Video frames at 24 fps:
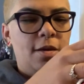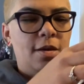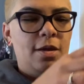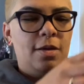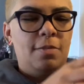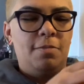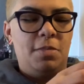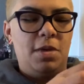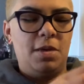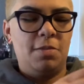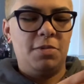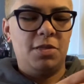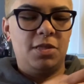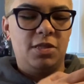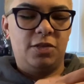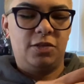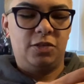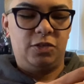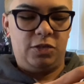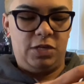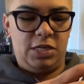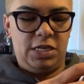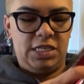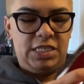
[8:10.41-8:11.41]
maybe the
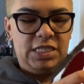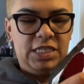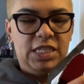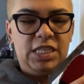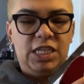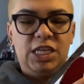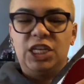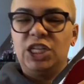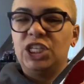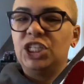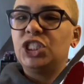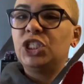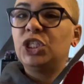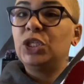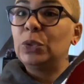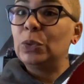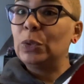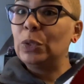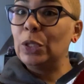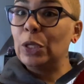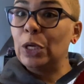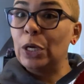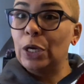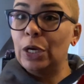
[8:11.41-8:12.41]
string is a little too
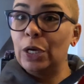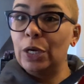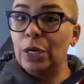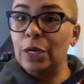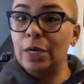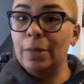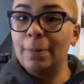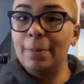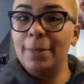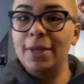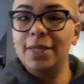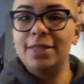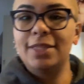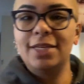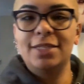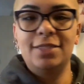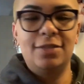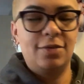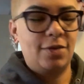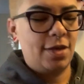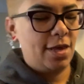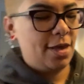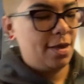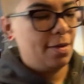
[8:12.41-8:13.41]
long, but that's
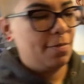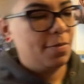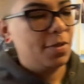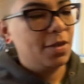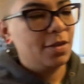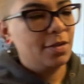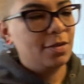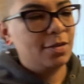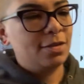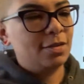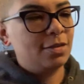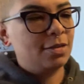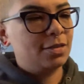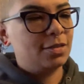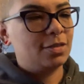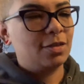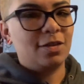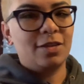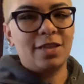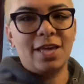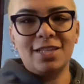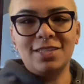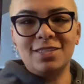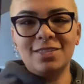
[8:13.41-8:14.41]
okay. So
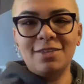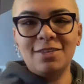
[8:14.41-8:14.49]
that's the